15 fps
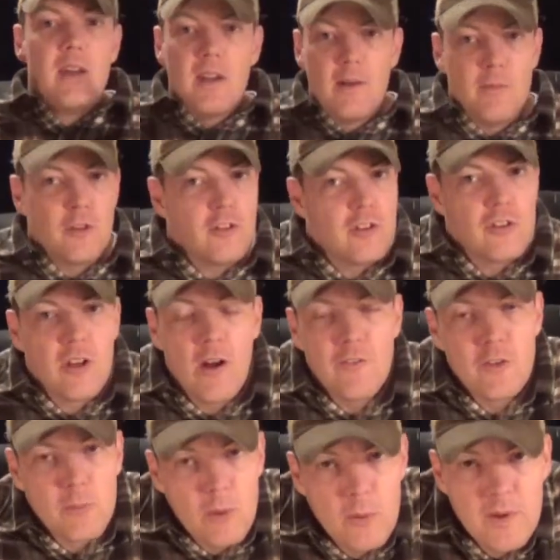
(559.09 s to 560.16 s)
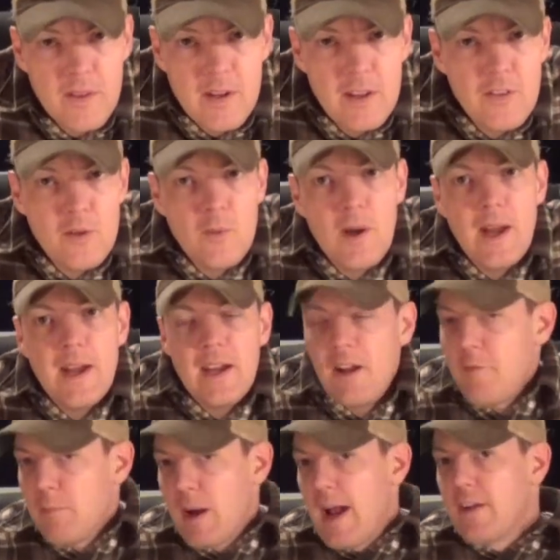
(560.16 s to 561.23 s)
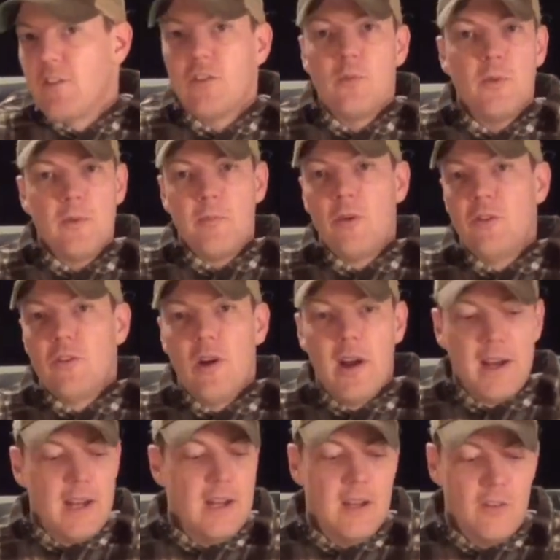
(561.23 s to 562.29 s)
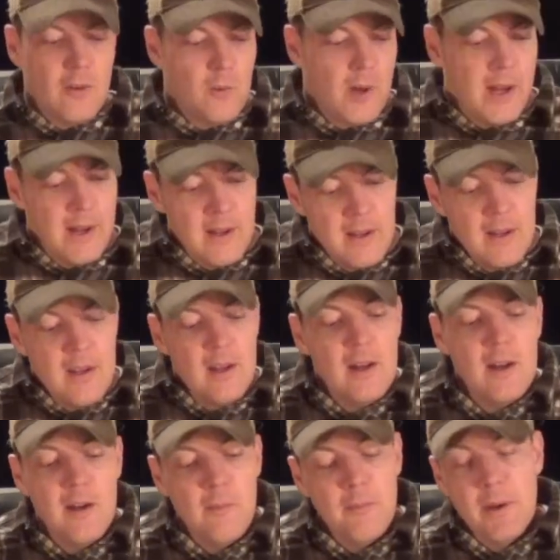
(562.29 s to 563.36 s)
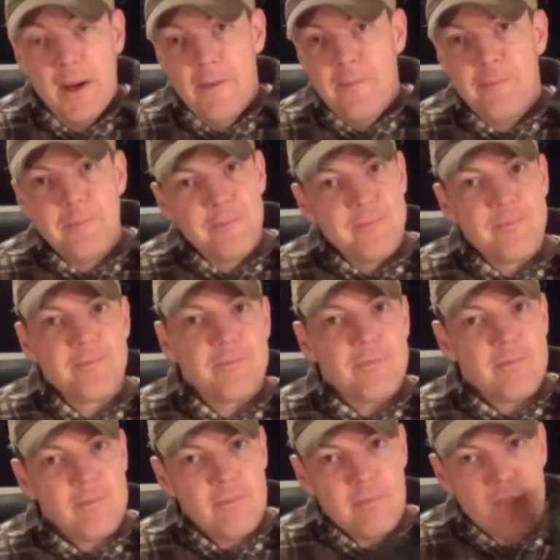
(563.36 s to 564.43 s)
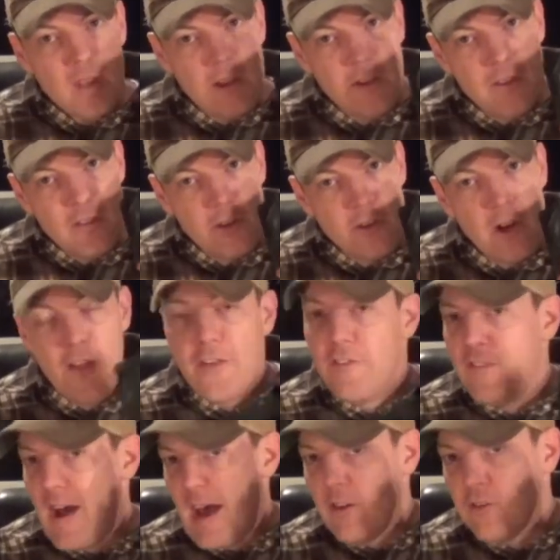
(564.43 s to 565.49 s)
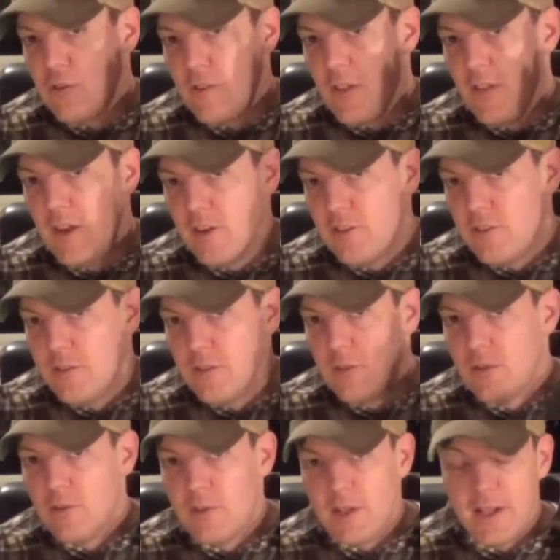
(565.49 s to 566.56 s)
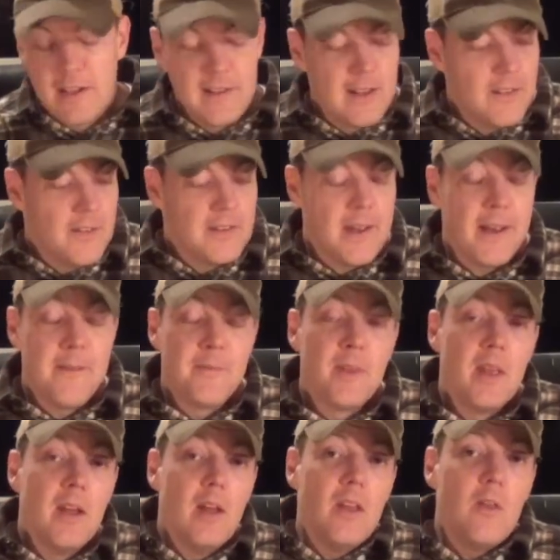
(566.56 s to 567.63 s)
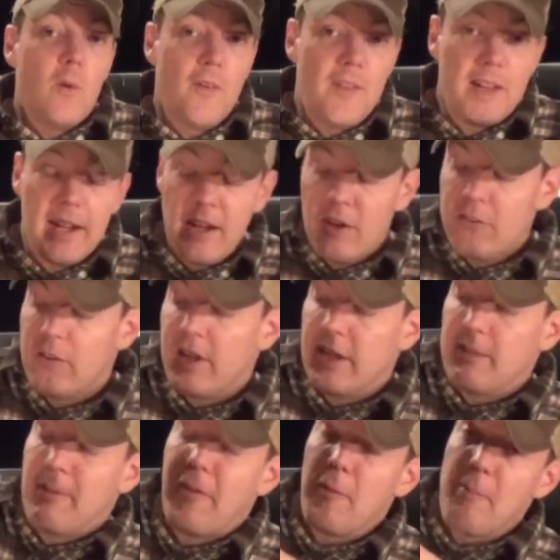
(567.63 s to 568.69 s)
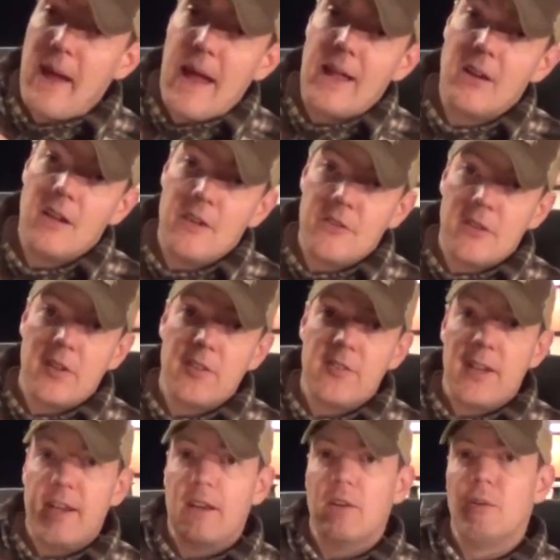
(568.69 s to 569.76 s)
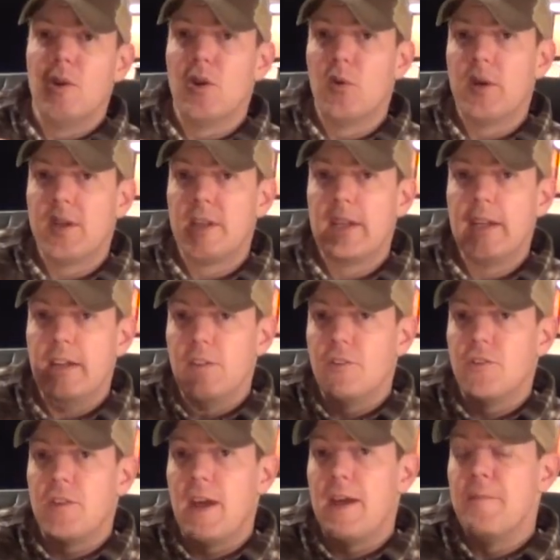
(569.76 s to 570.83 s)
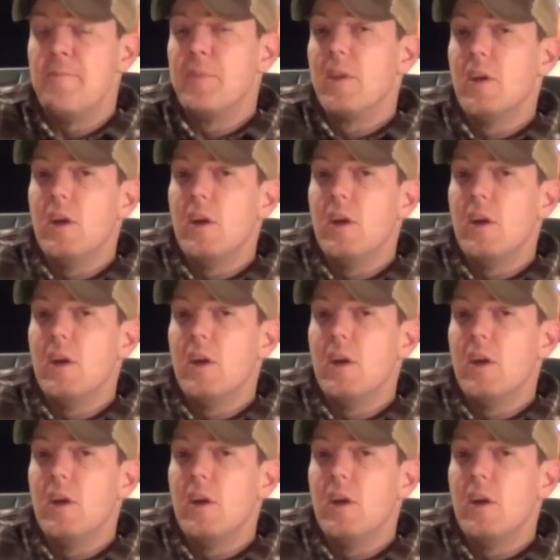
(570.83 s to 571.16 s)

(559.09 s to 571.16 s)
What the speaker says: And I'm just as comfortable with it either way, and I've practiced with drawing it either way. But there's nothing faster than this, really, at the end of the day. The one thing I also like about the paddle, I was going to say real quickly, is that